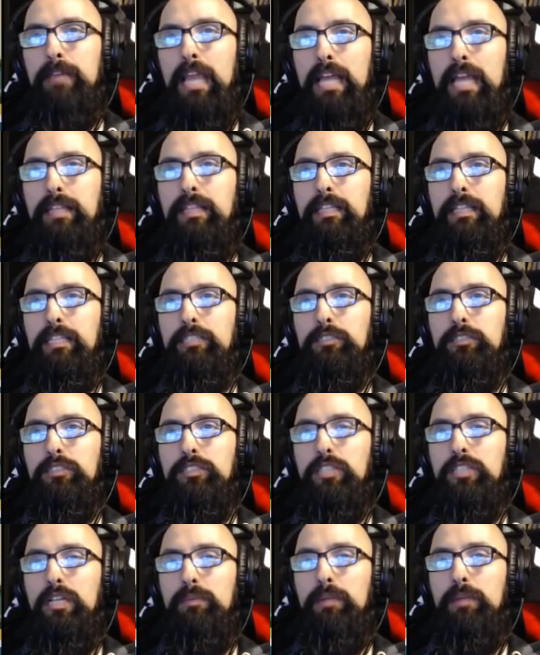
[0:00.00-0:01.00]
Okay, I think this
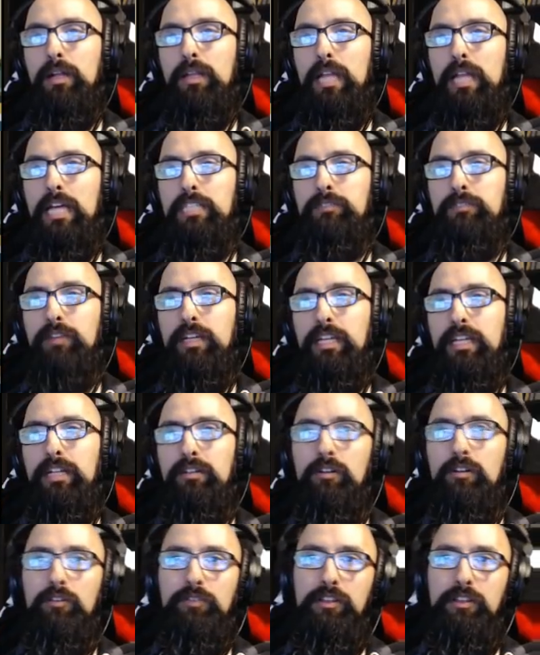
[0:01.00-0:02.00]
is going to be our last fight
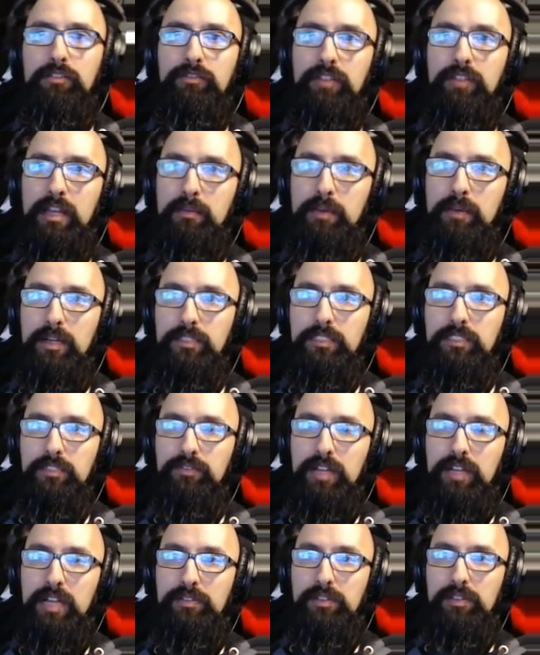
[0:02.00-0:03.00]
here. Hopefully Flamon
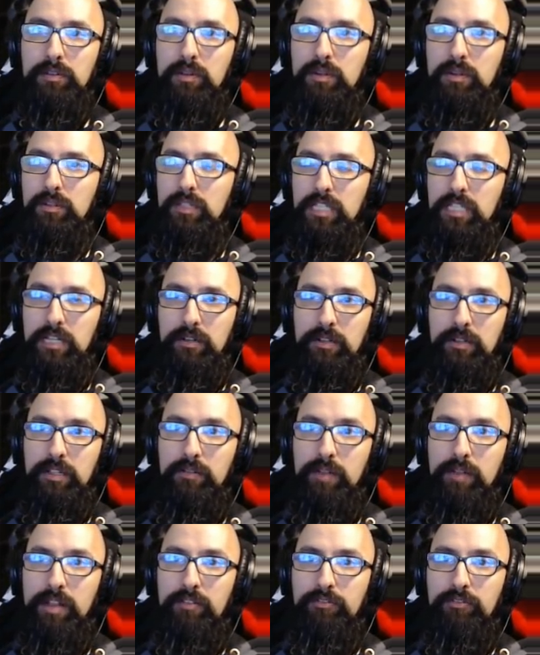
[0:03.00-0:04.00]
survives it. We're
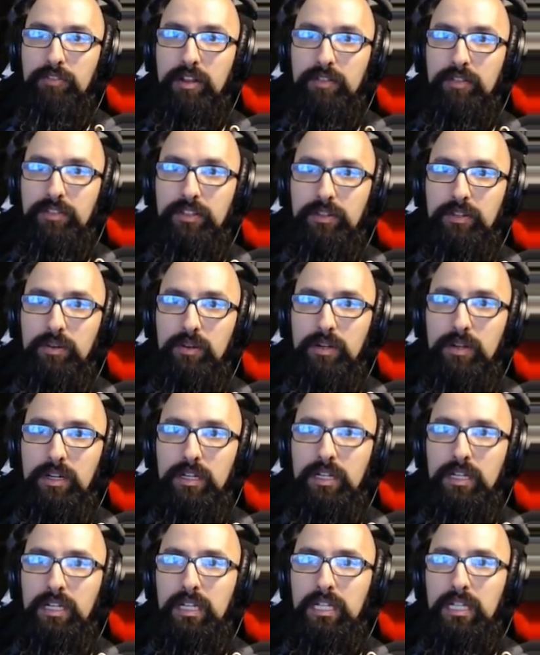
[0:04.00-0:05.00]
literally right in front of the
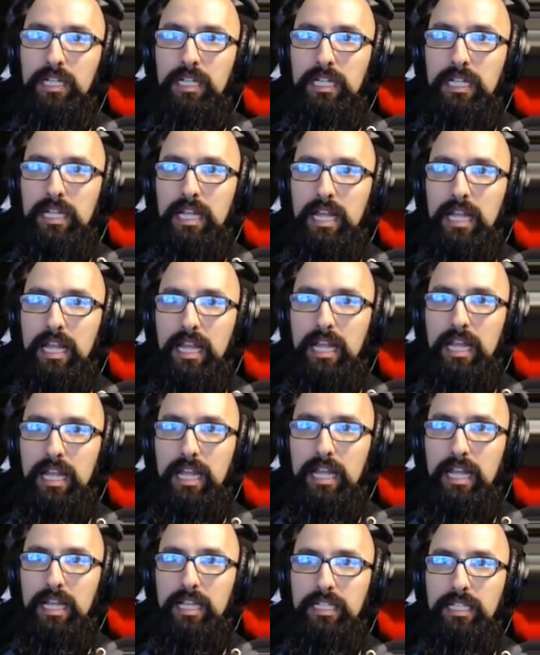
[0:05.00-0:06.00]
door.
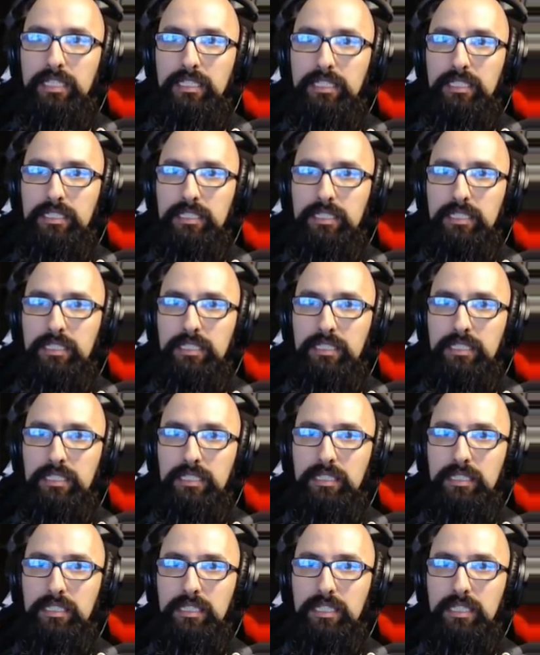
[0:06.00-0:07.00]
And
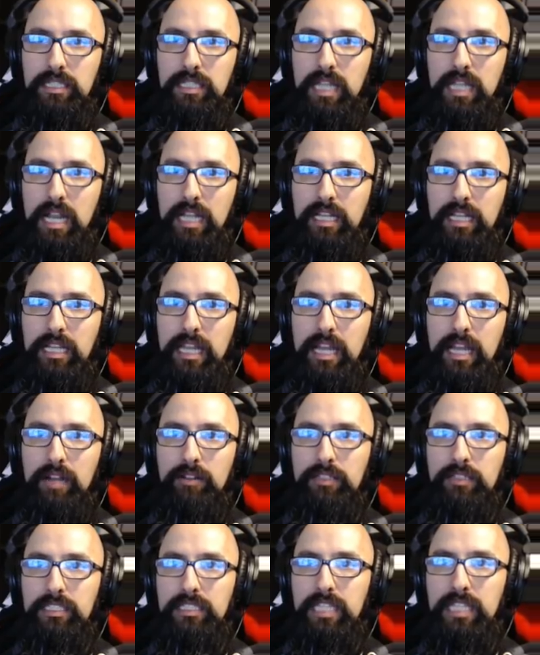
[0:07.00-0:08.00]
then I can get
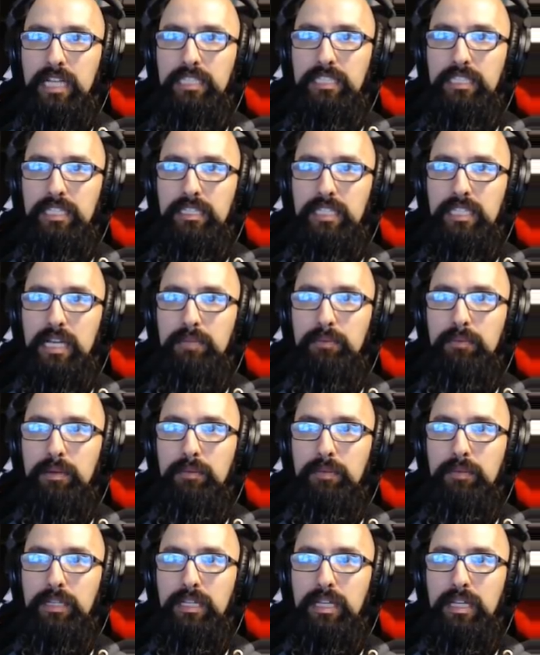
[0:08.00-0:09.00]
all these guys healed up and
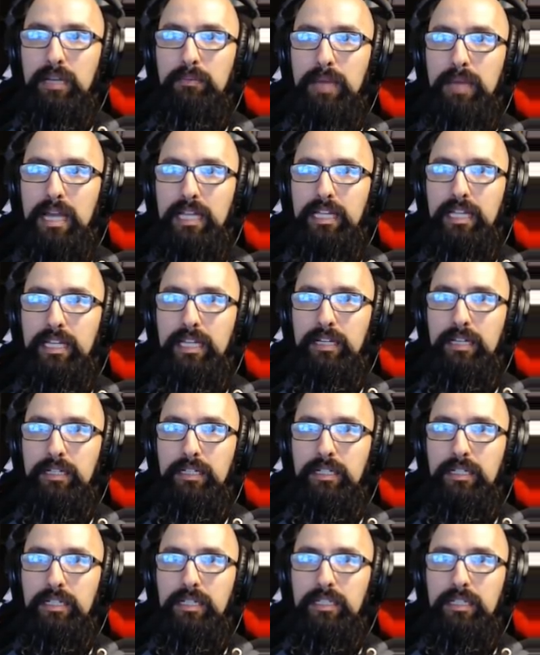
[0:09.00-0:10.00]
we can come back in here.
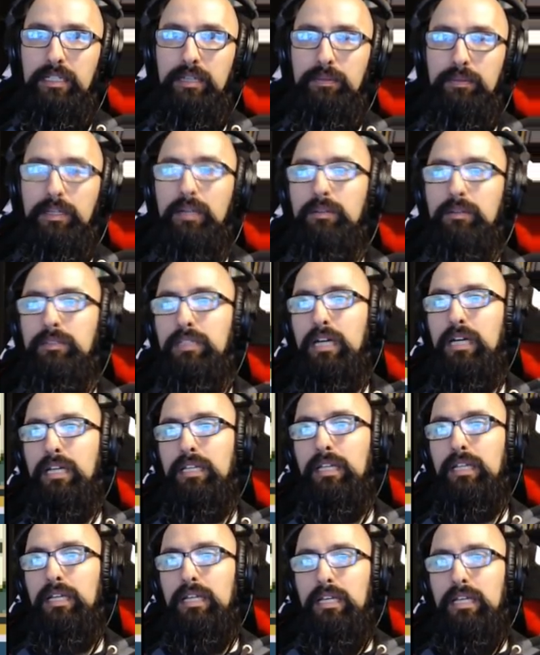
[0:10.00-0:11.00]
There we go,
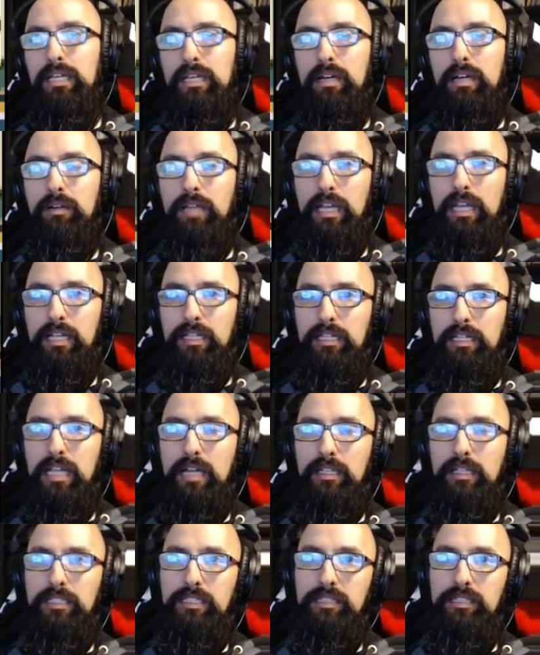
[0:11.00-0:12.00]
done. Okay,
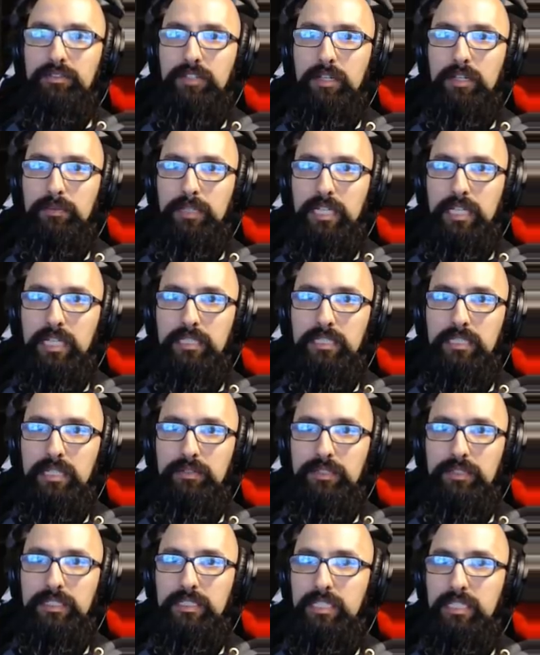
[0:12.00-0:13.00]
now let's see if Kirby gets
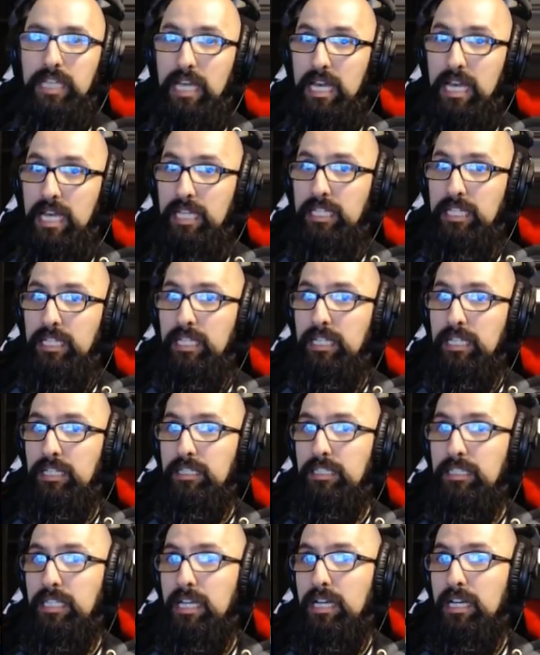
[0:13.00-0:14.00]
level 10
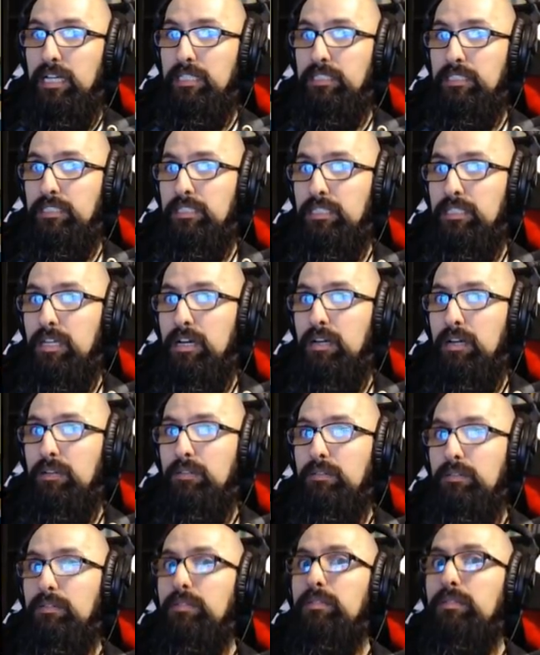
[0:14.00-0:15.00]
here. Yes,
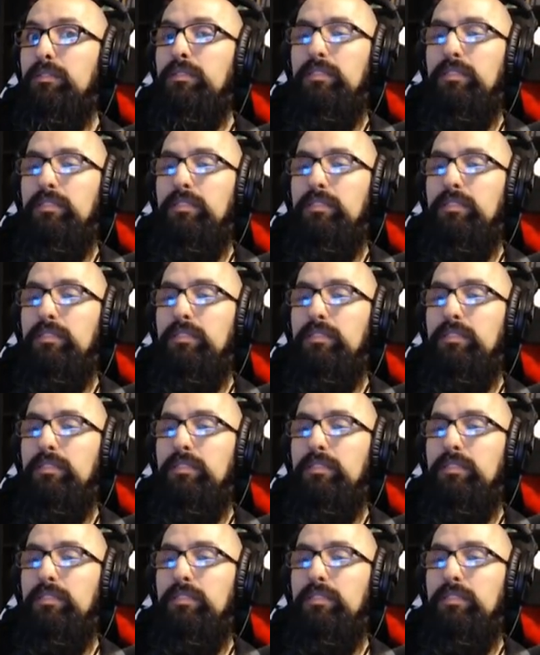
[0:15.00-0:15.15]
no?